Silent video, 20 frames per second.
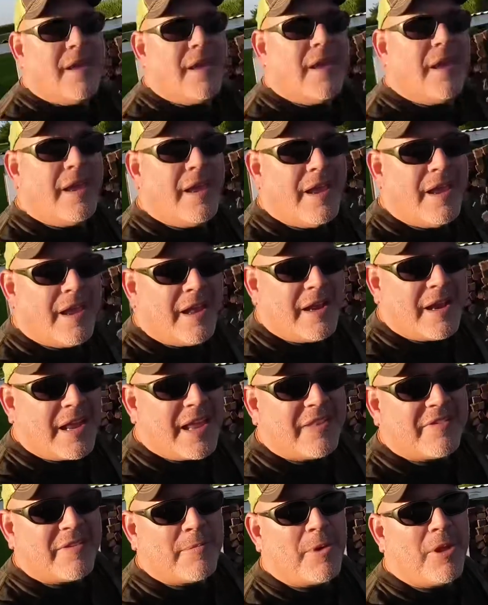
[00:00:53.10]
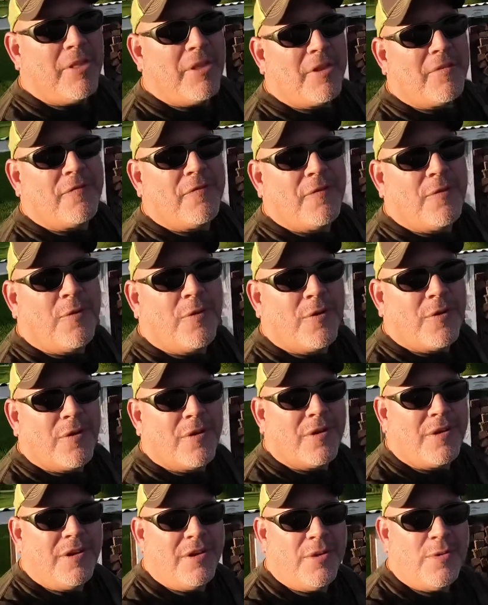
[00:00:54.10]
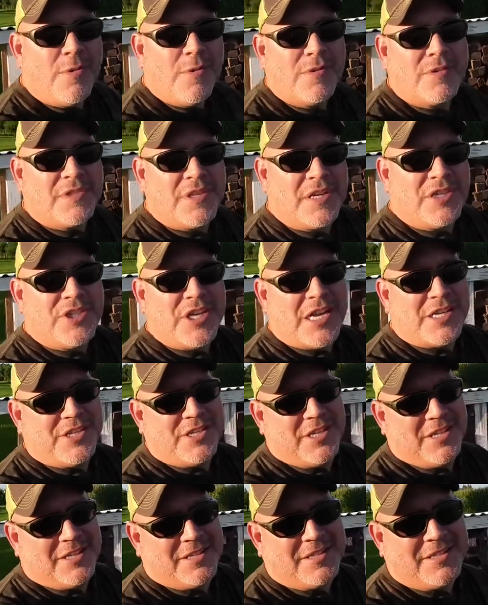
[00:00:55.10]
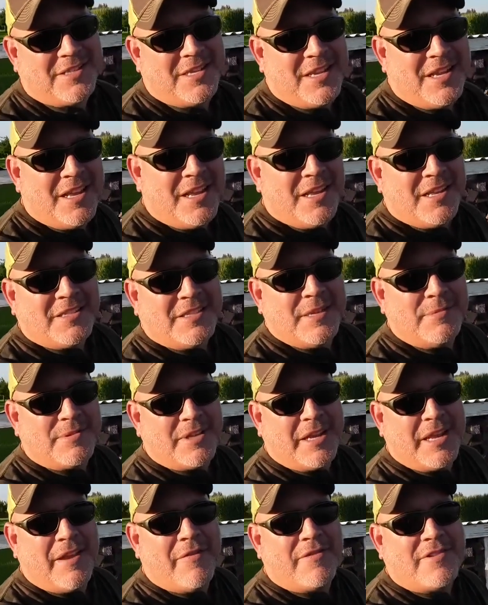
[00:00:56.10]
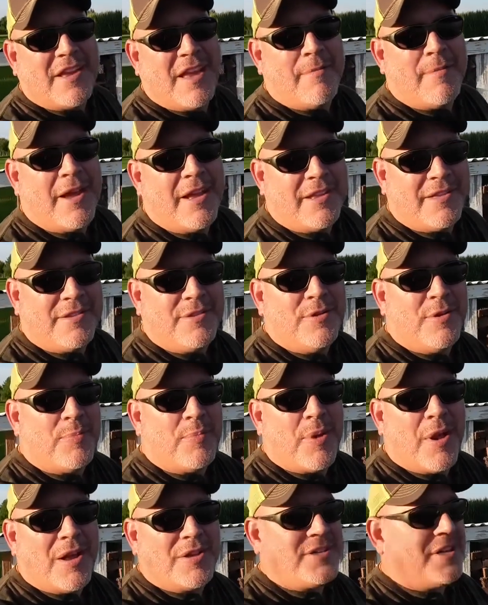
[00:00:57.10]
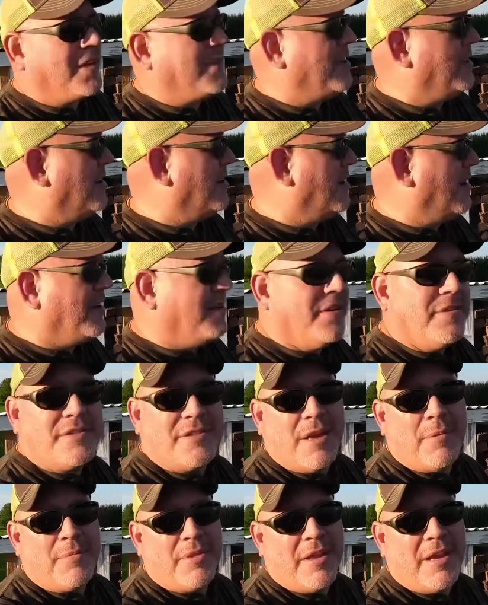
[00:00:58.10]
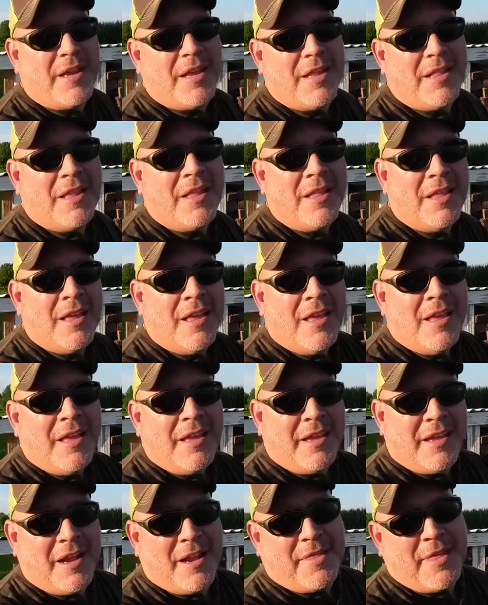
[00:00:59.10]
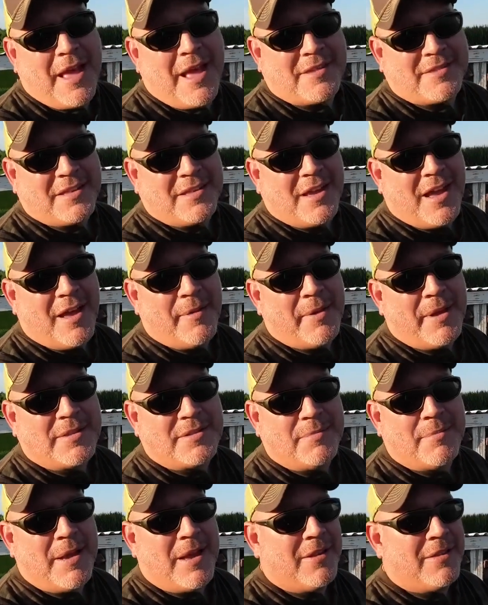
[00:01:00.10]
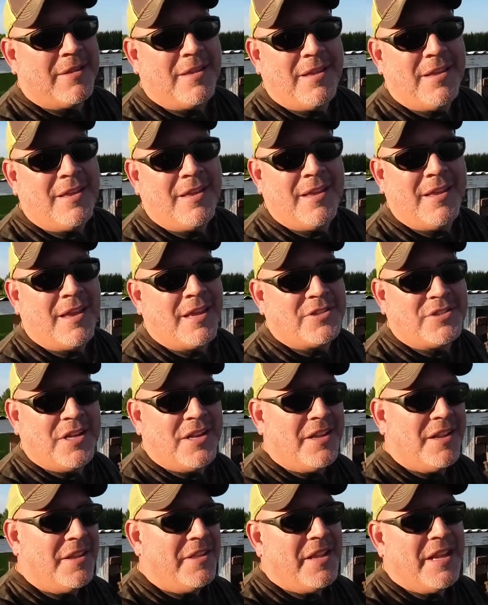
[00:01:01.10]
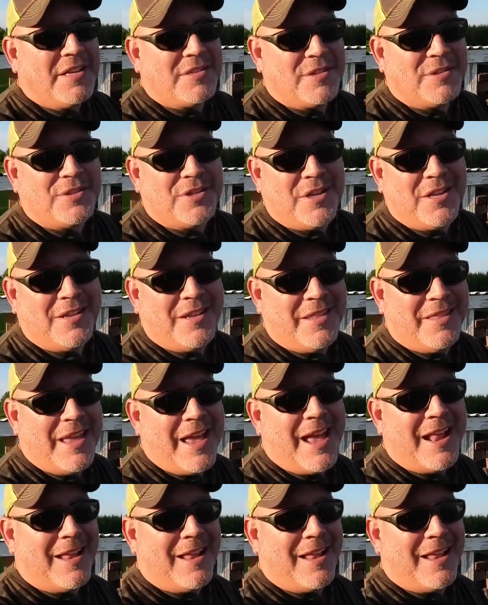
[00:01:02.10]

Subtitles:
And I guess I'm gonna look for your suggestions. Seems like every time I do a project here, I do something and then get 1,000 comments about I should have done this or should have done that.